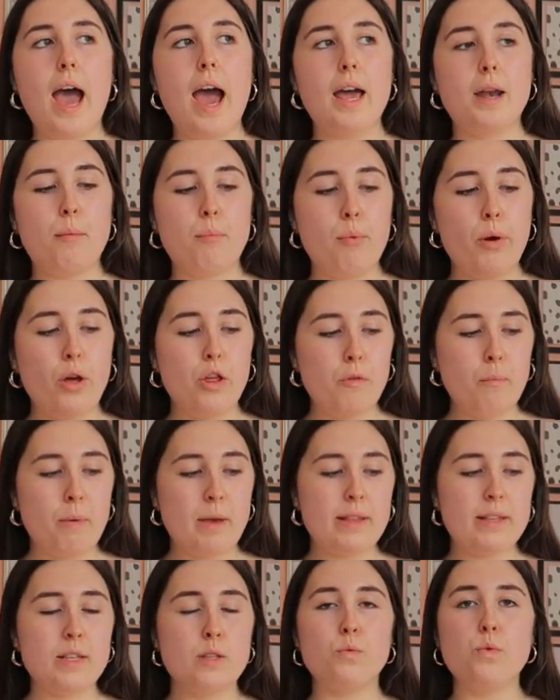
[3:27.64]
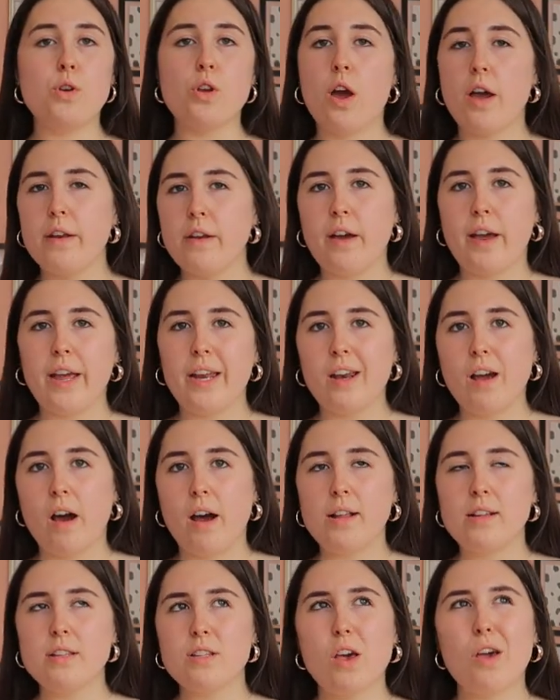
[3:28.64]
and both pieces were
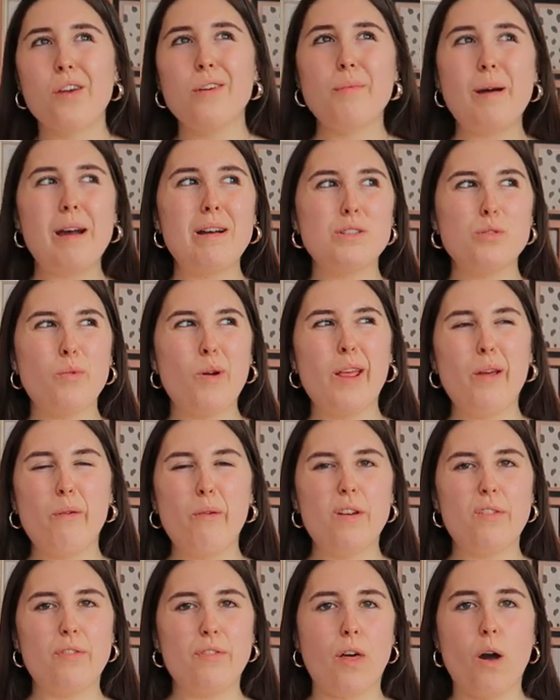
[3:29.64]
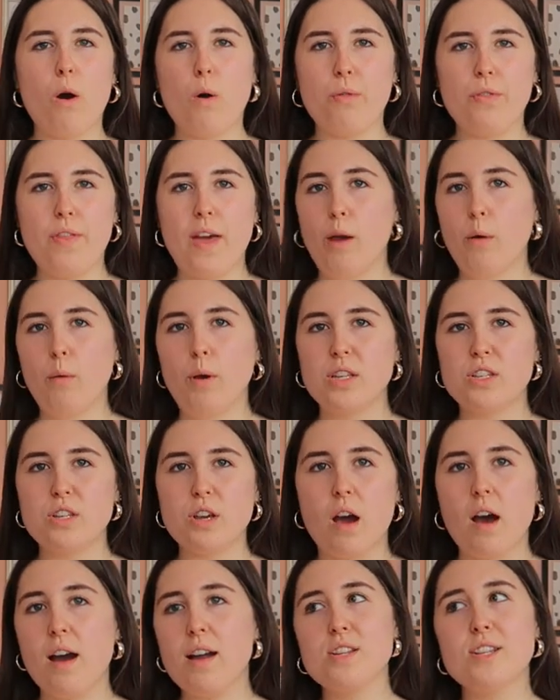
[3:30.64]
9.99 so about 20 quid for the whole thing which
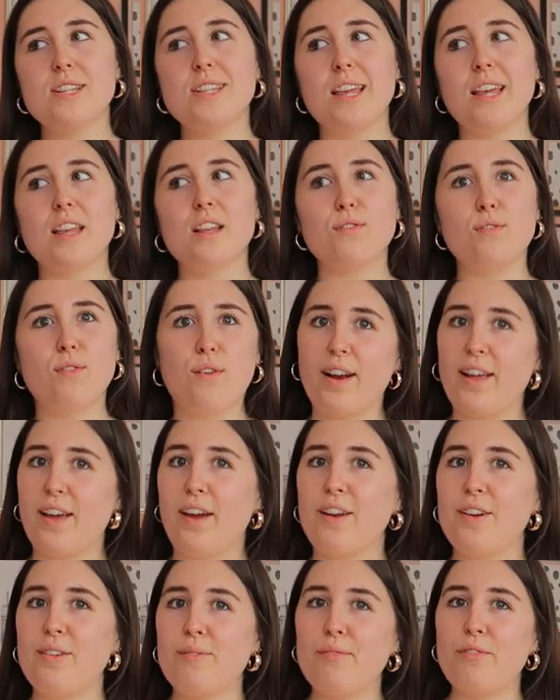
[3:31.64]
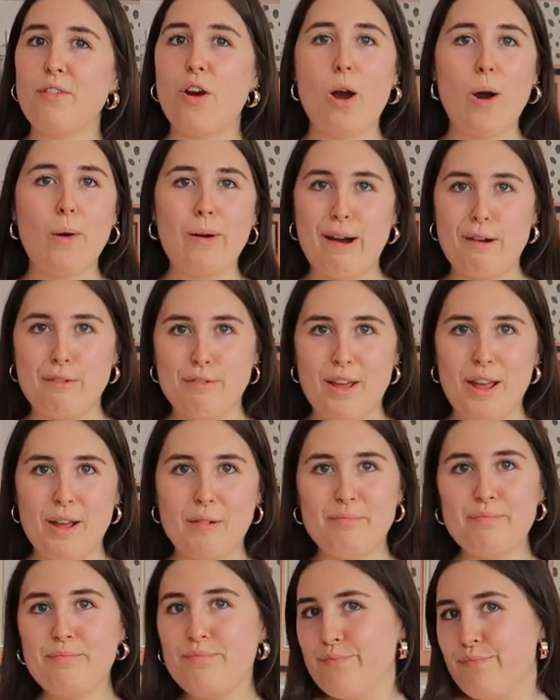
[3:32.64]
I just think is really good for a whole outfit
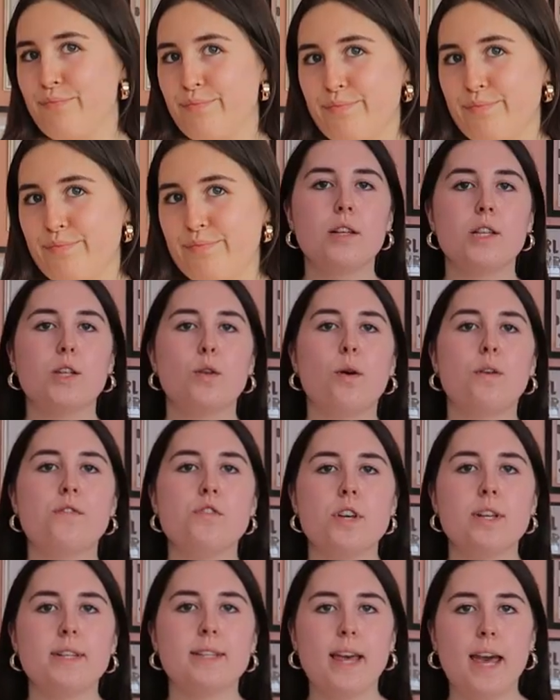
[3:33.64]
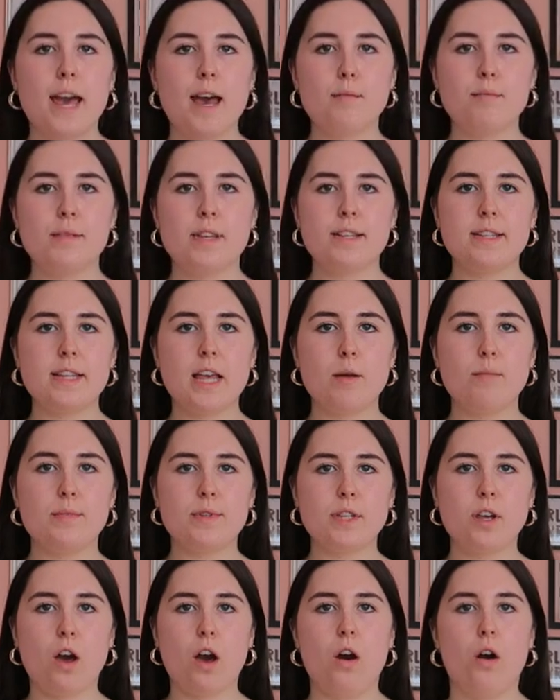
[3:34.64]
so I've just kept the same
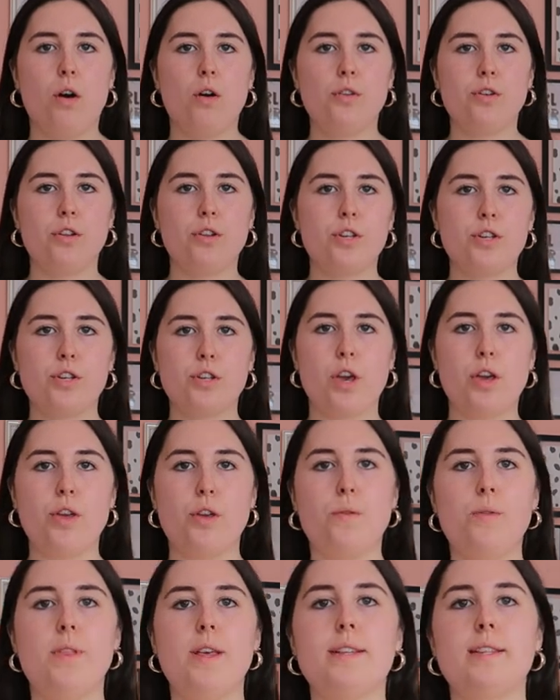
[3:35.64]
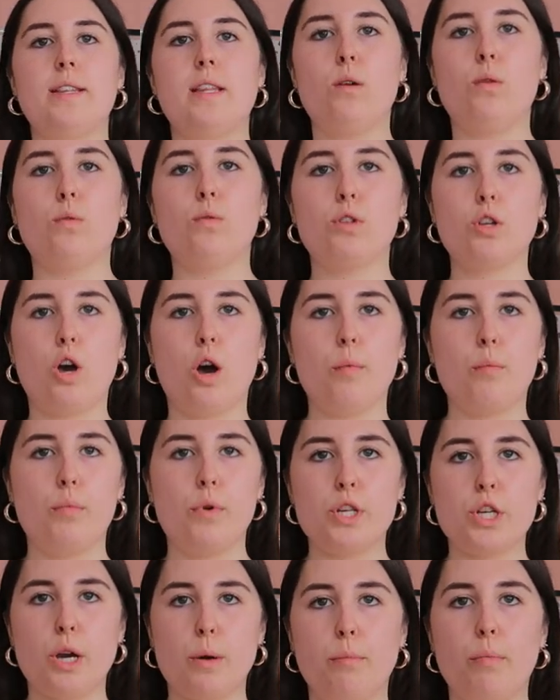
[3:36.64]
skirt on to show you this little top
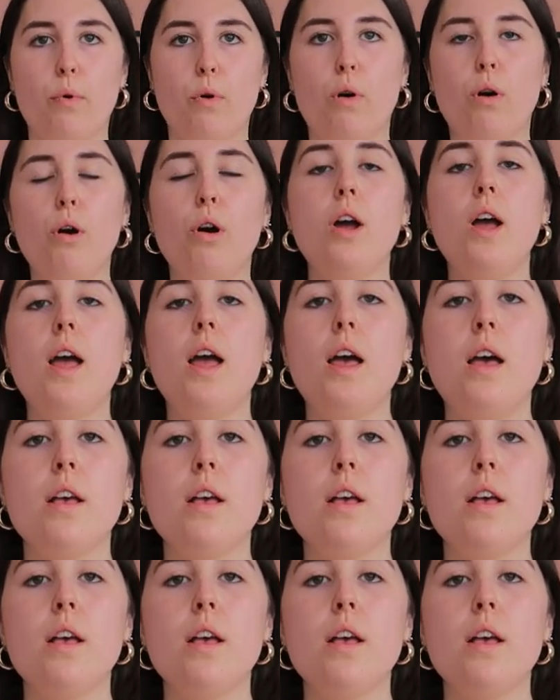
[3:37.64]
which I bought